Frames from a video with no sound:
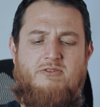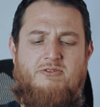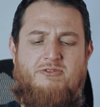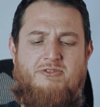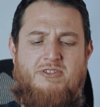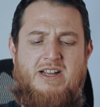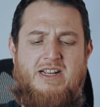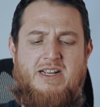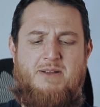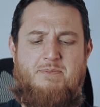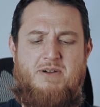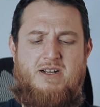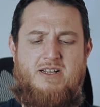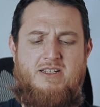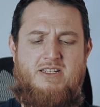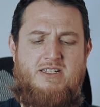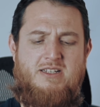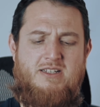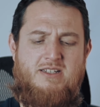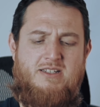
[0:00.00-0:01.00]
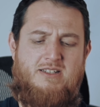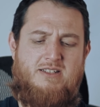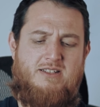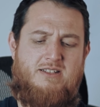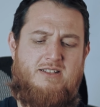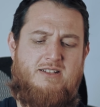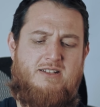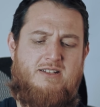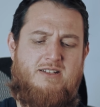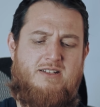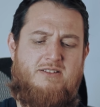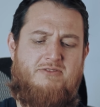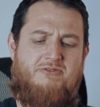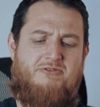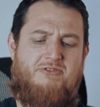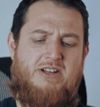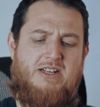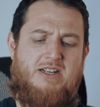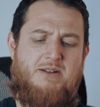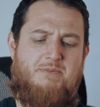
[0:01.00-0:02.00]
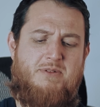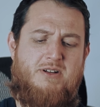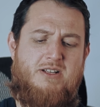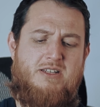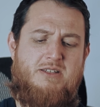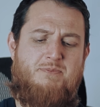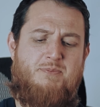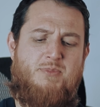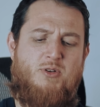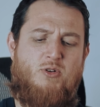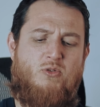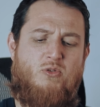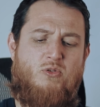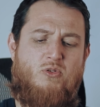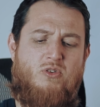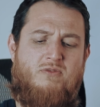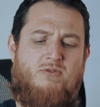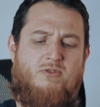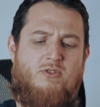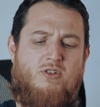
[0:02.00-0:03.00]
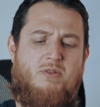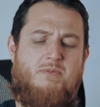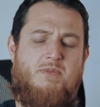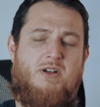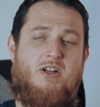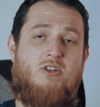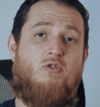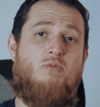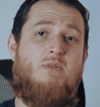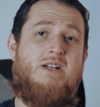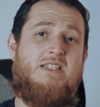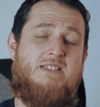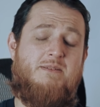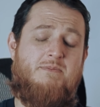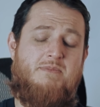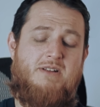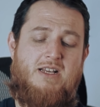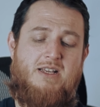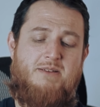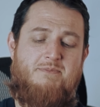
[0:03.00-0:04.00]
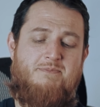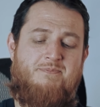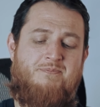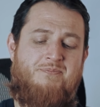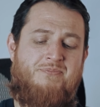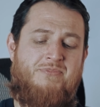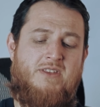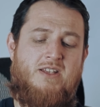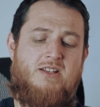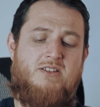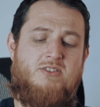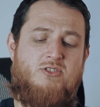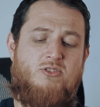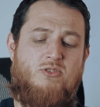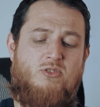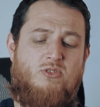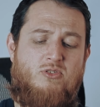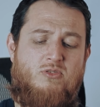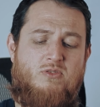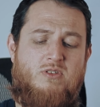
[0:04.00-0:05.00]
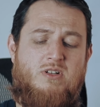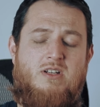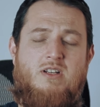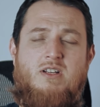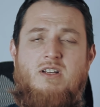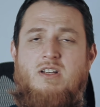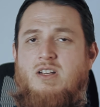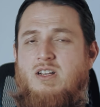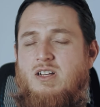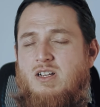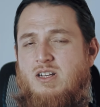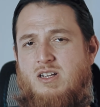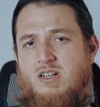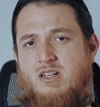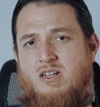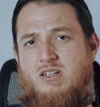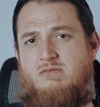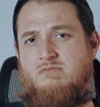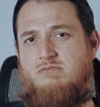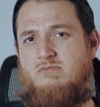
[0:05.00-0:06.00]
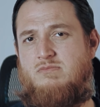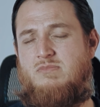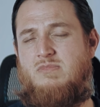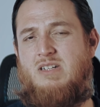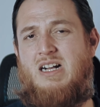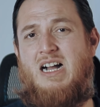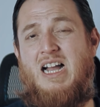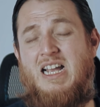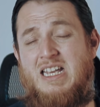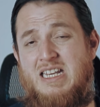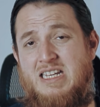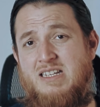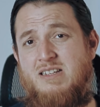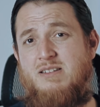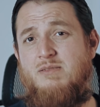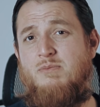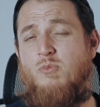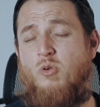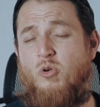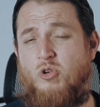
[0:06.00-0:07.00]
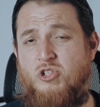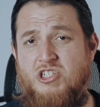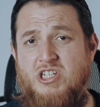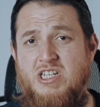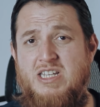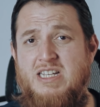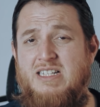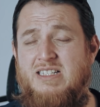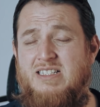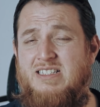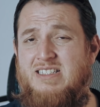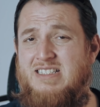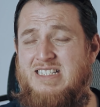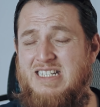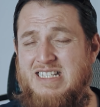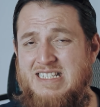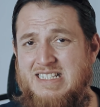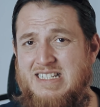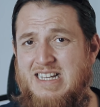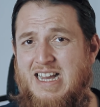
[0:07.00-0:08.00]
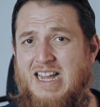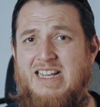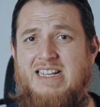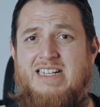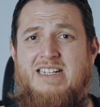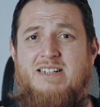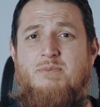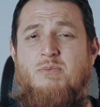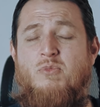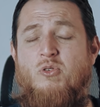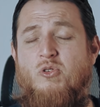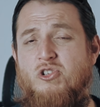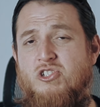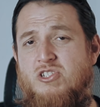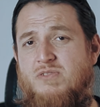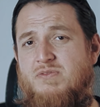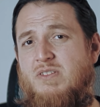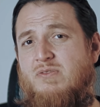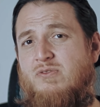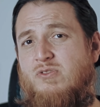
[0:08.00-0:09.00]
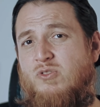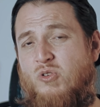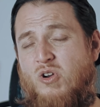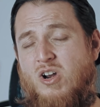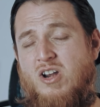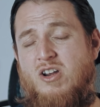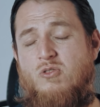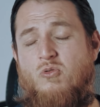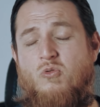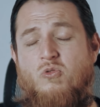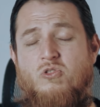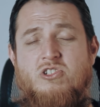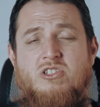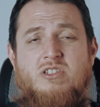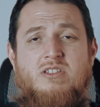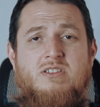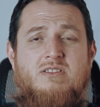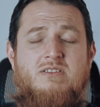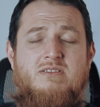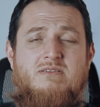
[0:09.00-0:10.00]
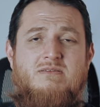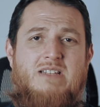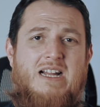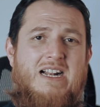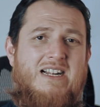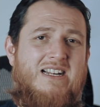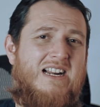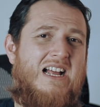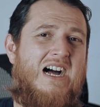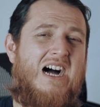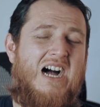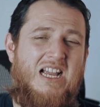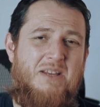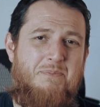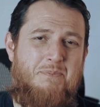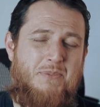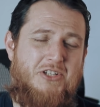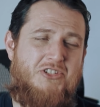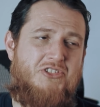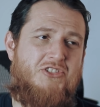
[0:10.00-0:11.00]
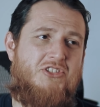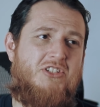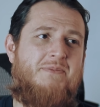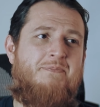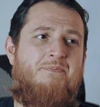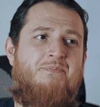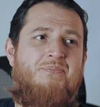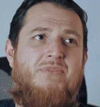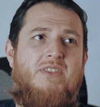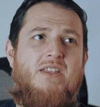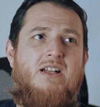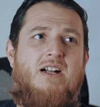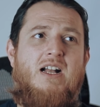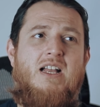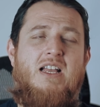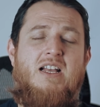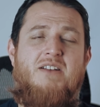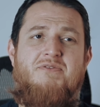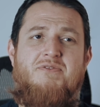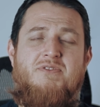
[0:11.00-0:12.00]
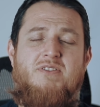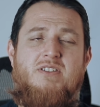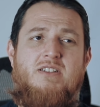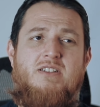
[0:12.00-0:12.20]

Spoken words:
Frangipani Pure from AromaSublime. So I mostly dislike most of the floral notes that are high pitched. I have